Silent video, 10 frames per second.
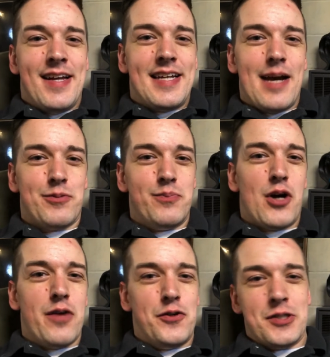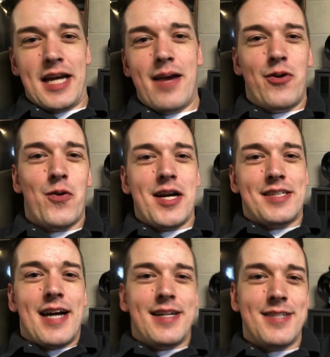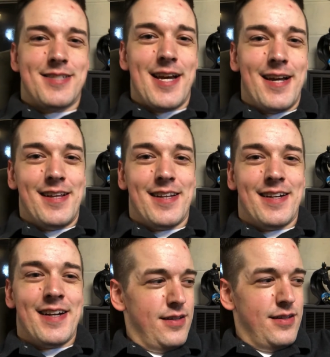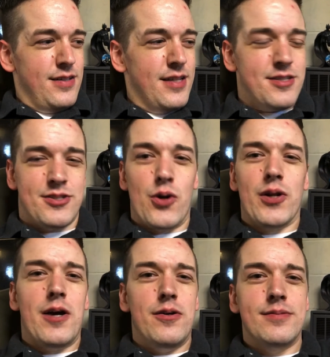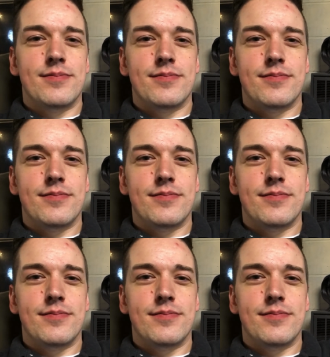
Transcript: Captain Marvel came and went. I didn't say anything. And Solo?